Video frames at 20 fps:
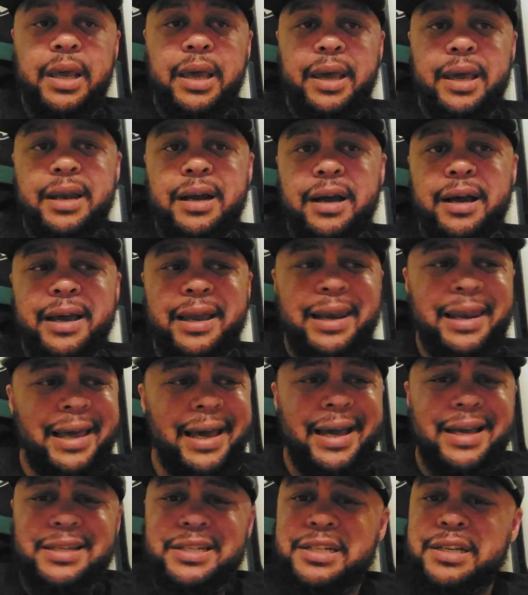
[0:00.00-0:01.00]
And
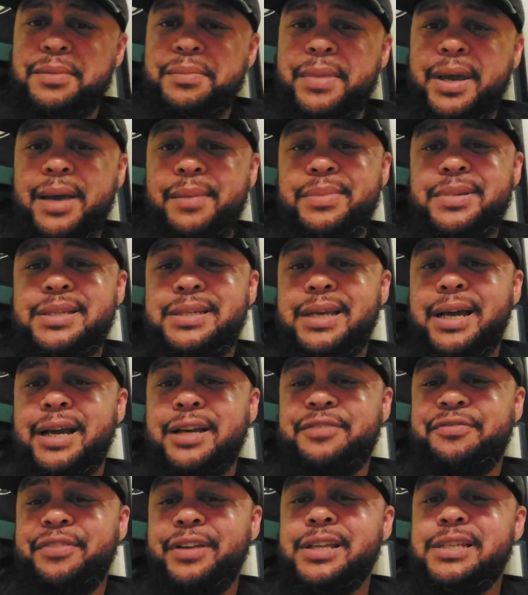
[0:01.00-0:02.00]
last year, man,
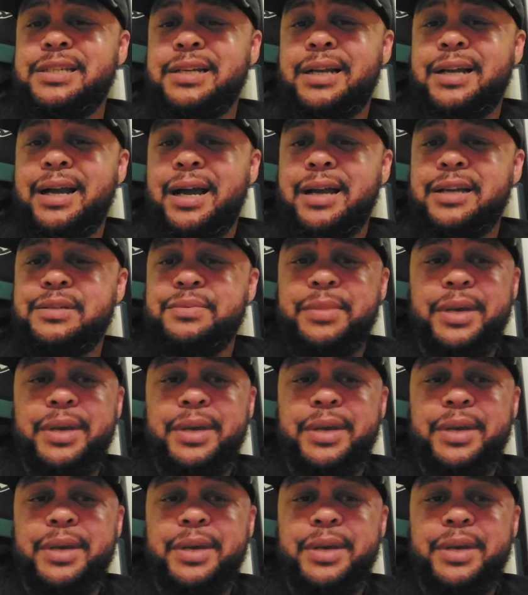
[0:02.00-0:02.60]
besides Fletcher Cox,